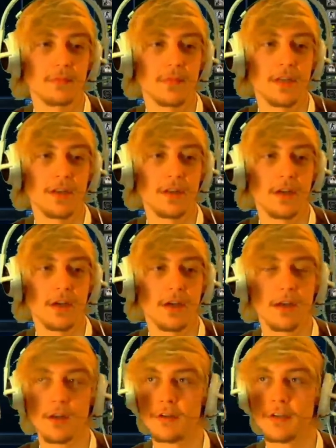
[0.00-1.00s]
In
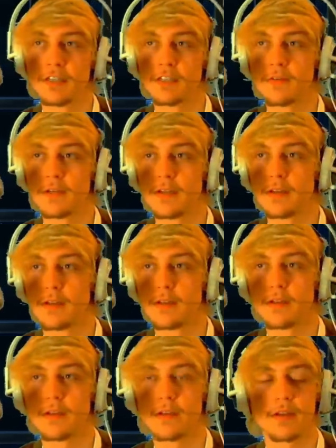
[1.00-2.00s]
the loading screen?
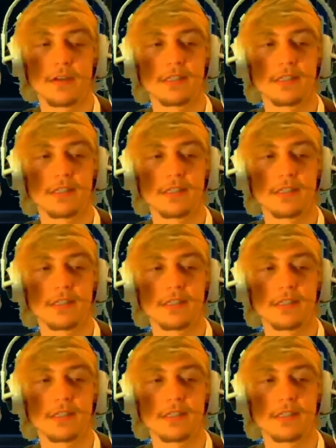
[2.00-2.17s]
Yeah.